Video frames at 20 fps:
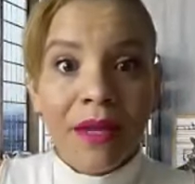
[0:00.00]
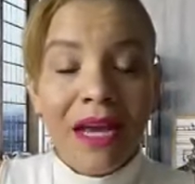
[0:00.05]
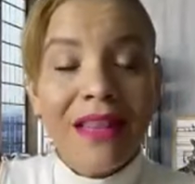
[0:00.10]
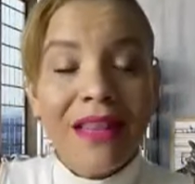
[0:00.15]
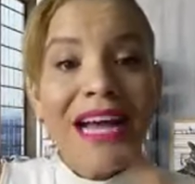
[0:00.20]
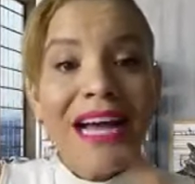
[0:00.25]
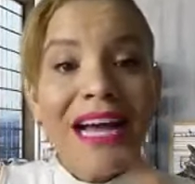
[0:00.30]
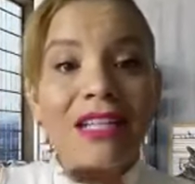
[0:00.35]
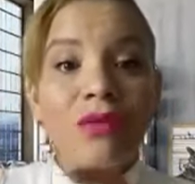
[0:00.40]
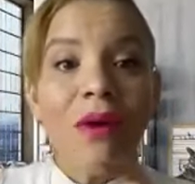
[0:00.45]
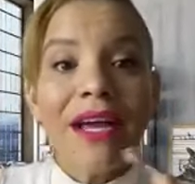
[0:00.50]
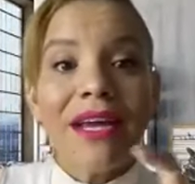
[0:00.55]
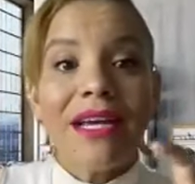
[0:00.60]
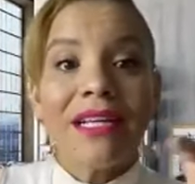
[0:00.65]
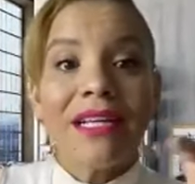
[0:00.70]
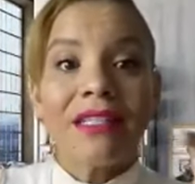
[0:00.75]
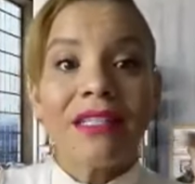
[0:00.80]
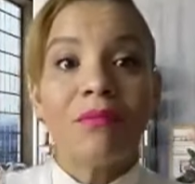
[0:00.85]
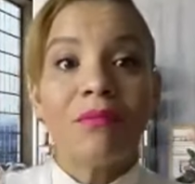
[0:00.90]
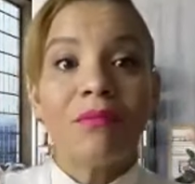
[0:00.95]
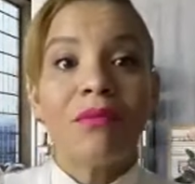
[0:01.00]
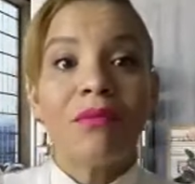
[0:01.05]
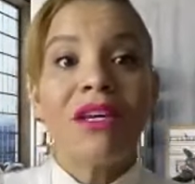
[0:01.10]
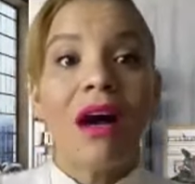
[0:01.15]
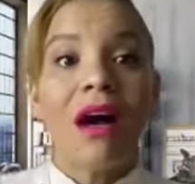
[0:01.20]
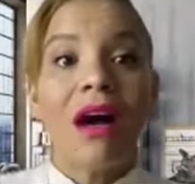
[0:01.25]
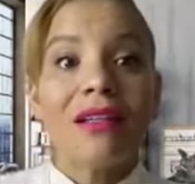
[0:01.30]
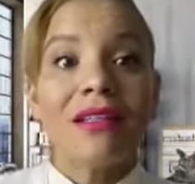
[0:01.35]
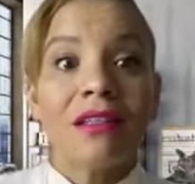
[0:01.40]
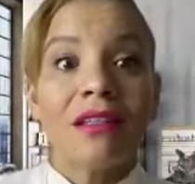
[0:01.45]
And that's why it's
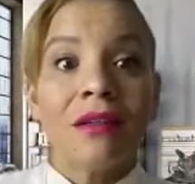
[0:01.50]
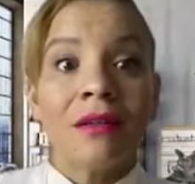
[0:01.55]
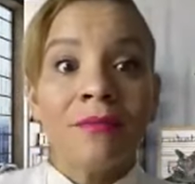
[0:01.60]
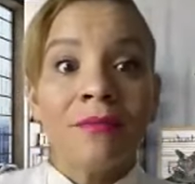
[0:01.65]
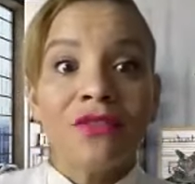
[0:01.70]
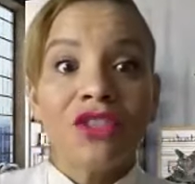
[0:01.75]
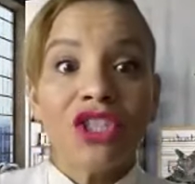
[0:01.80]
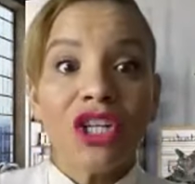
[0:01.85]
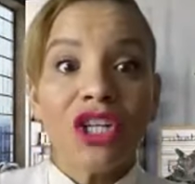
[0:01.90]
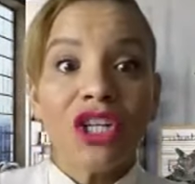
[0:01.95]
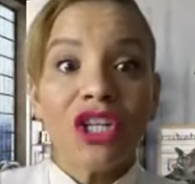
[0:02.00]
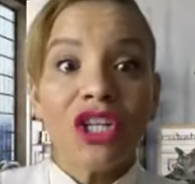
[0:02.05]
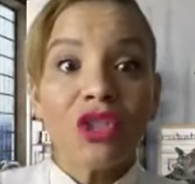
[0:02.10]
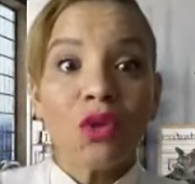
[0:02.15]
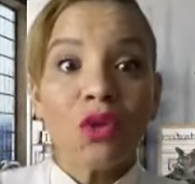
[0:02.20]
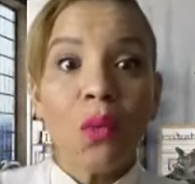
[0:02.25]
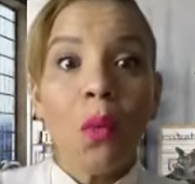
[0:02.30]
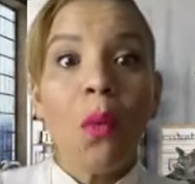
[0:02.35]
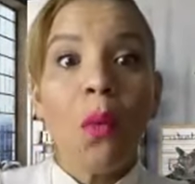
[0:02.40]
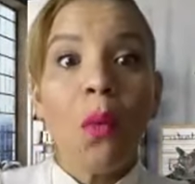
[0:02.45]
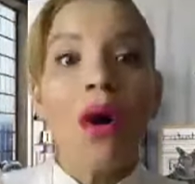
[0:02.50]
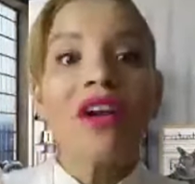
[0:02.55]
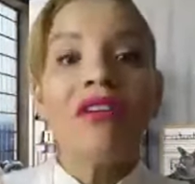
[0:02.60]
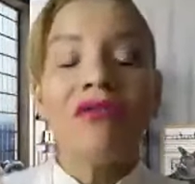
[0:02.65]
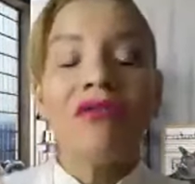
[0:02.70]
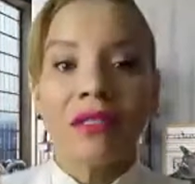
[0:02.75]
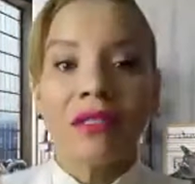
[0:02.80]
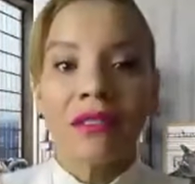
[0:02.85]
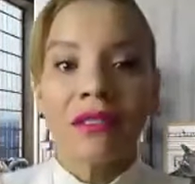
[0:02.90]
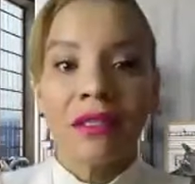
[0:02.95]
beyond just one of
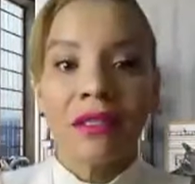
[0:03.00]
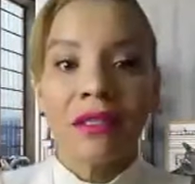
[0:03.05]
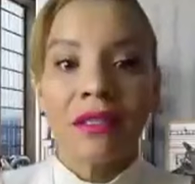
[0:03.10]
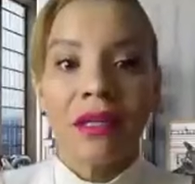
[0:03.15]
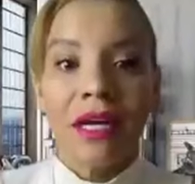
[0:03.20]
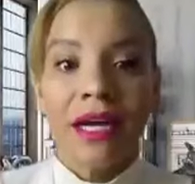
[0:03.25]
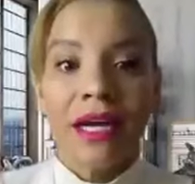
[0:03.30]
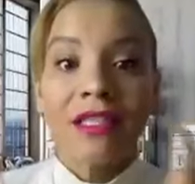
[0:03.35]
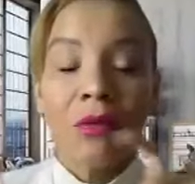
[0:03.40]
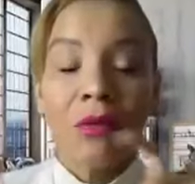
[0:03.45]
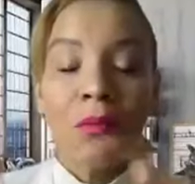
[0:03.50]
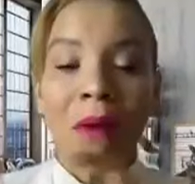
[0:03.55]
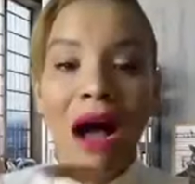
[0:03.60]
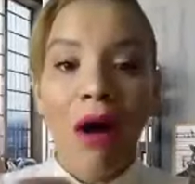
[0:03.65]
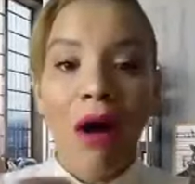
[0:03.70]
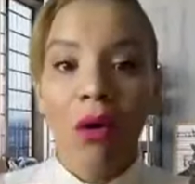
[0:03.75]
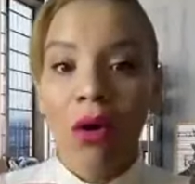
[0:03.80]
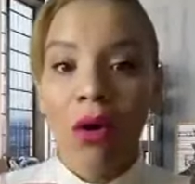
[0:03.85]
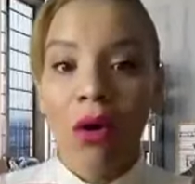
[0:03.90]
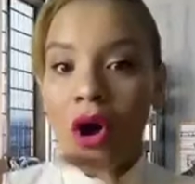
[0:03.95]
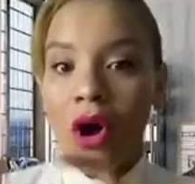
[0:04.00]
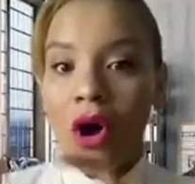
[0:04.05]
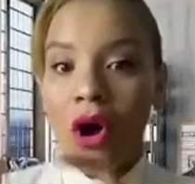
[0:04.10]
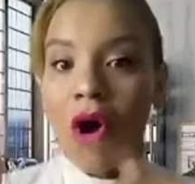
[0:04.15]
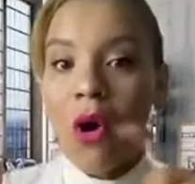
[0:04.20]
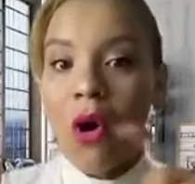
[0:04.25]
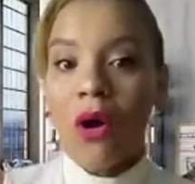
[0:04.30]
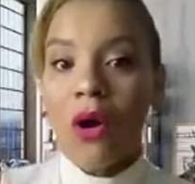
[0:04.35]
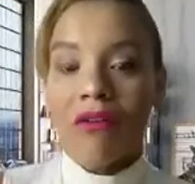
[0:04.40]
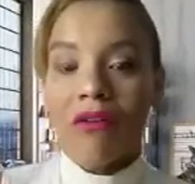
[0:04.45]
us, it's about
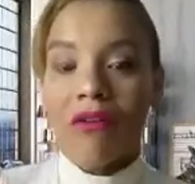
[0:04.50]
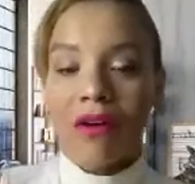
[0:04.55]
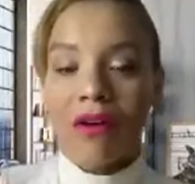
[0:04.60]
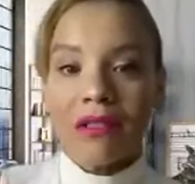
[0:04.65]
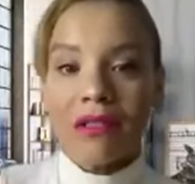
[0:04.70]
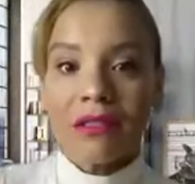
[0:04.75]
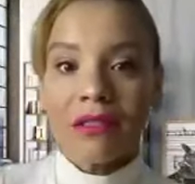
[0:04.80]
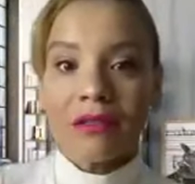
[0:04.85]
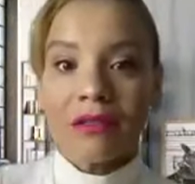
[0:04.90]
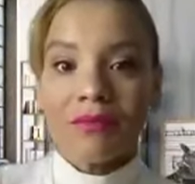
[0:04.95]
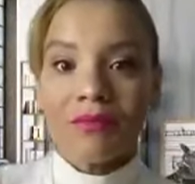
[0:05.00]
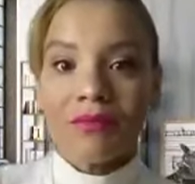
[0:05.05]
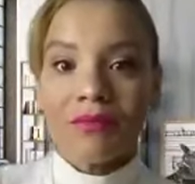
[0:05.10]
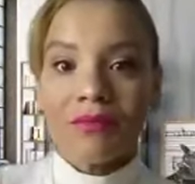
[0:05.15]
all of us.